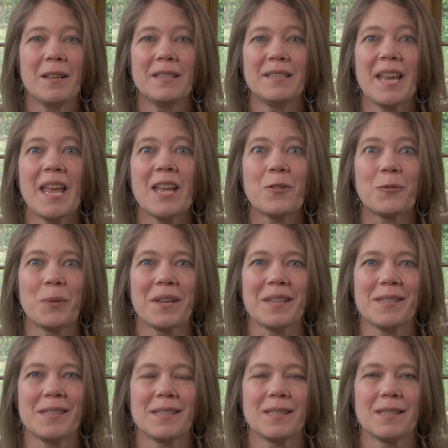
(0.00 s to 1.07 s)
take
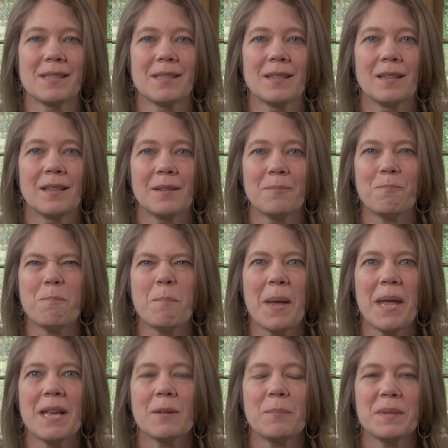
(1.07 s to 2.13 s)
risks
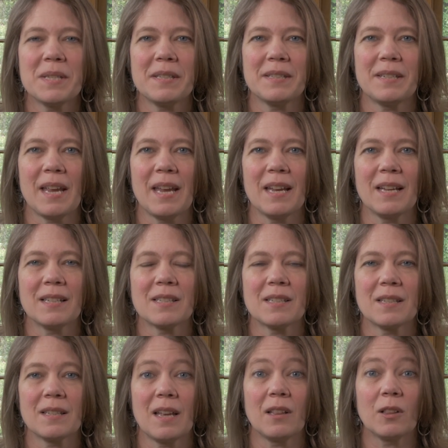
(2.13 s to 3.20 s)
make
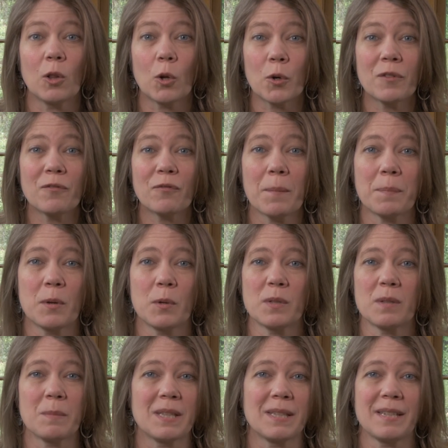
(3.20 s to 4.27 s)
mistakes, and learn those
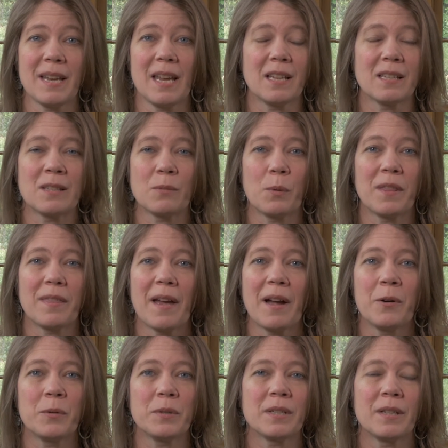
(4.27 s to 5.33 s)
mistakes
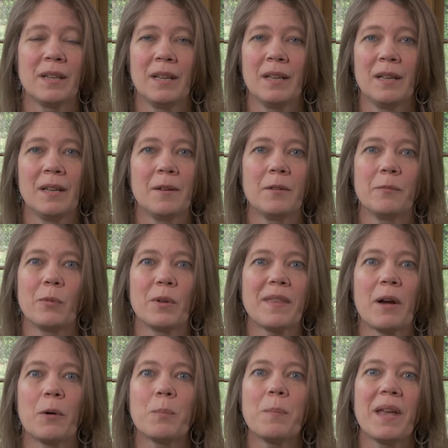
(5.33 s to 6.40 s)
without
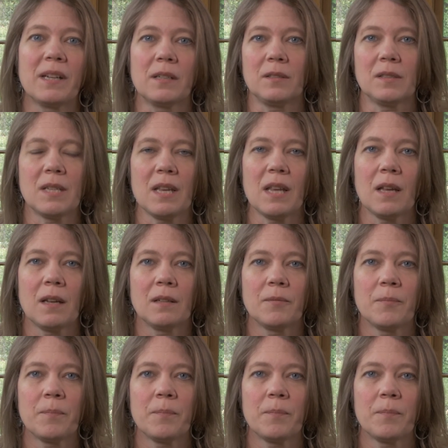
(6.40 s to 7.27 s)
penalty.